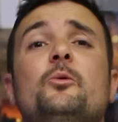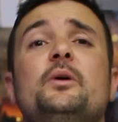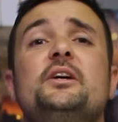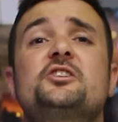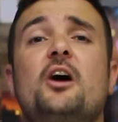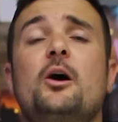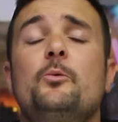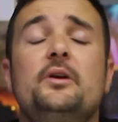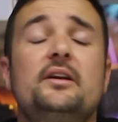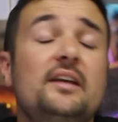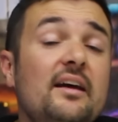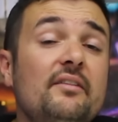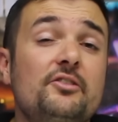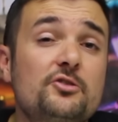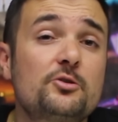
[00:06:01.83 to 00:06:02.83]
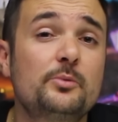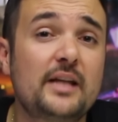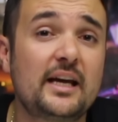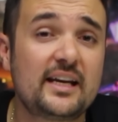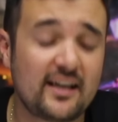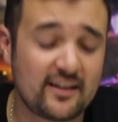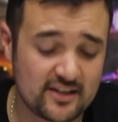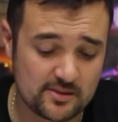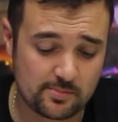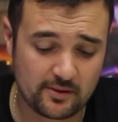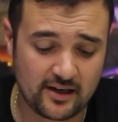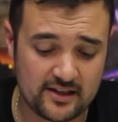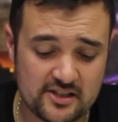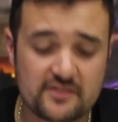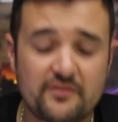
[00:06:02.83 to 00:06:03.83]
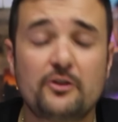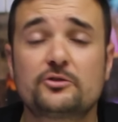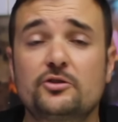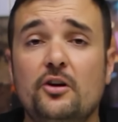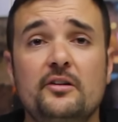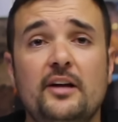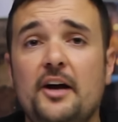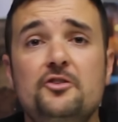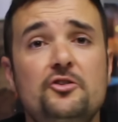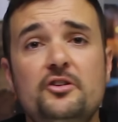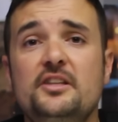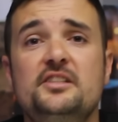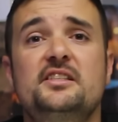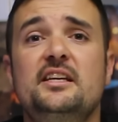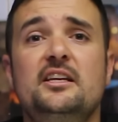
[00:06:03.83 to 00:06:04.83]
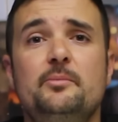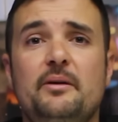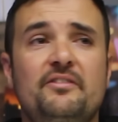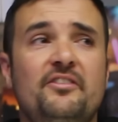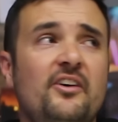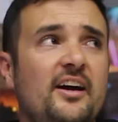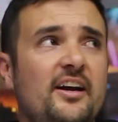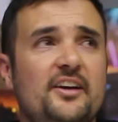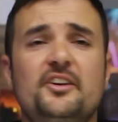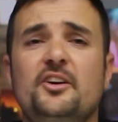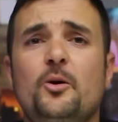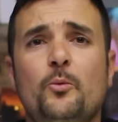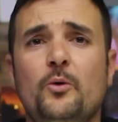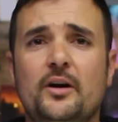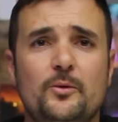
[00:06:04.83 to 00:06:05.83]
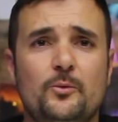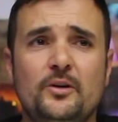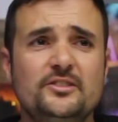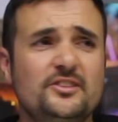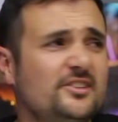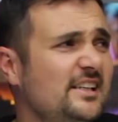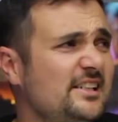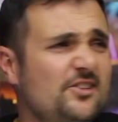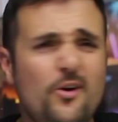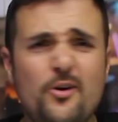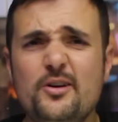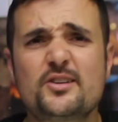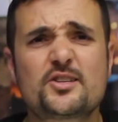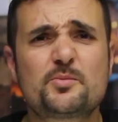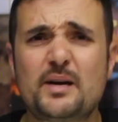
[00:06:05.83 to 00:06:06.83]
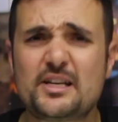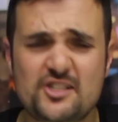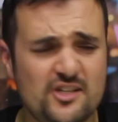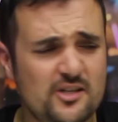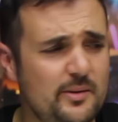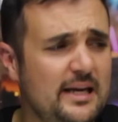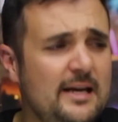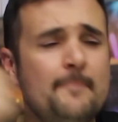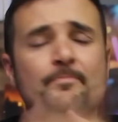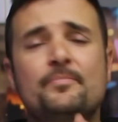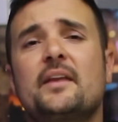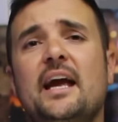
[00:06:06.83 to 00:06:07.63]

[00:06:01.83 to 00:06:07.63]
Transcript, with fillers: which I would never do with any others but I just felt totally I knew this thing would be fine I don't know what it was I was like Tony smash into me